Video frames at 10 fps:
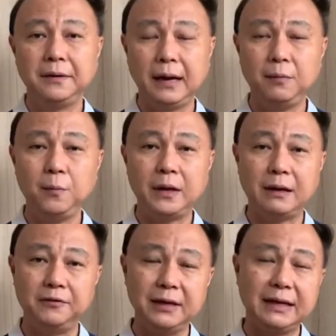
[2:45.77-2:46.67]
Then, when
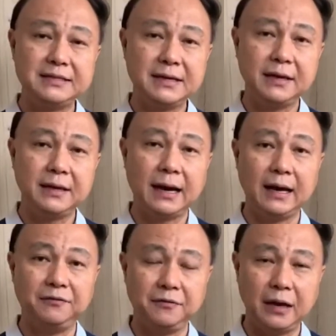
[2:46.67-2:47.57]
I realized that I
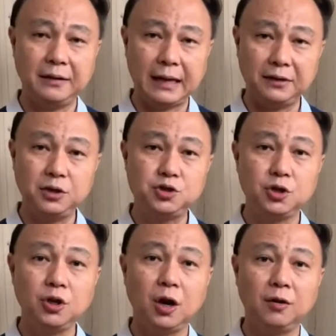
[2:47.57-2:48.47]
have an
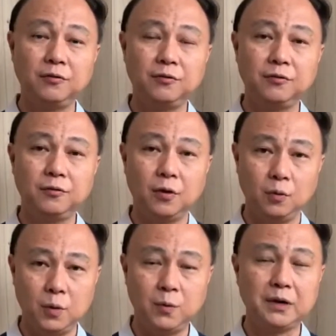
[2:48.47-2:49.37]
addiction of
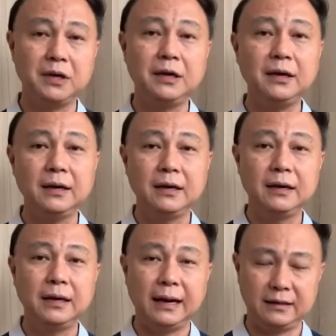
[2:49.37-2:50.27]
overworking,
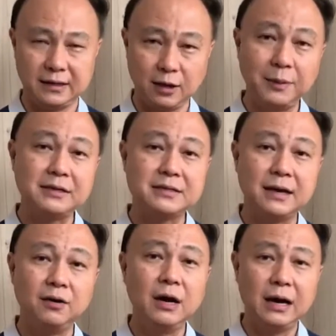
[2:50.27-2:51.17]
I tell
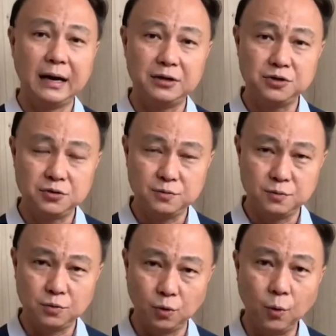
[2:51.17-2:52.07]
myself I
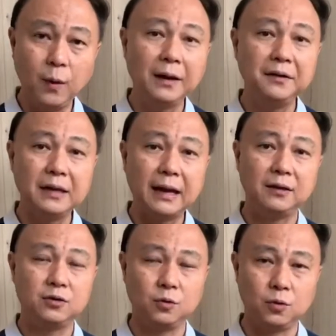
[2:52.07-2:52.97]
don't want
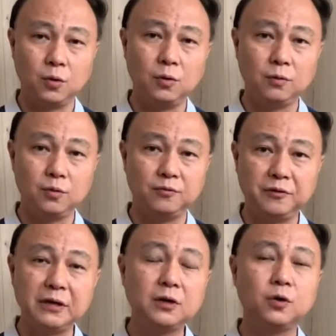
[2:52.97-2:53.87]
that to go to
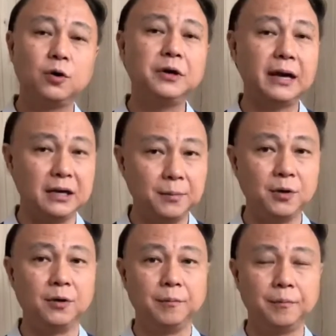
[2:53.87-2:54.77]
further go on
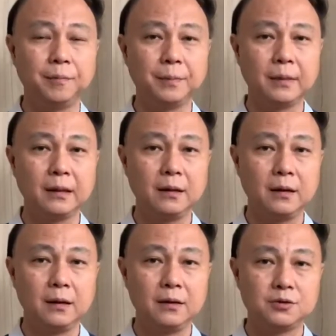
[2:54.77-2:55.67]
anymore.
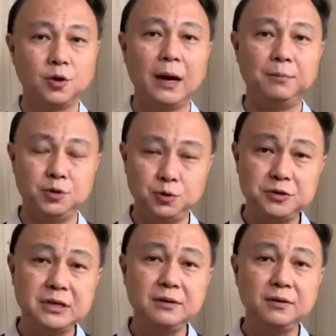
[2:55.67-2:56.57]
So I'm
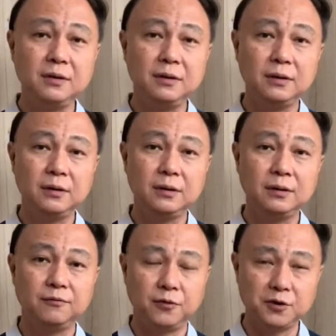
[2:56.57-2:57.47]
using
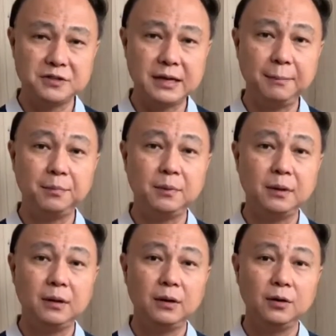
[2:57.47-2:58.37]
four step
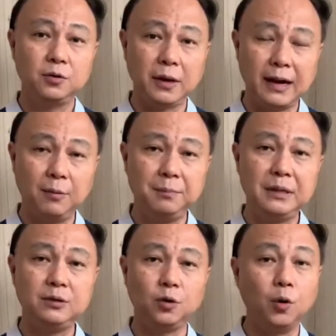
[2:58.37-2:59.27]
to help
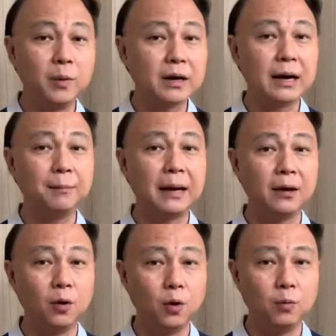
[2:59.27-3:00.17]
me to overcome
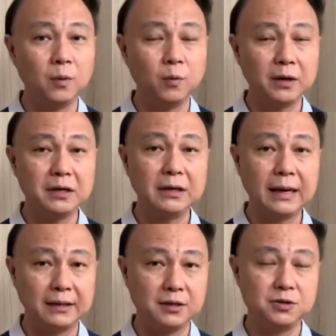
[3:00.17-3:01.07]
my
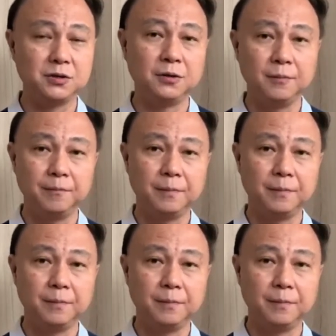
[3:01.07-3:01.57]
overworking addiction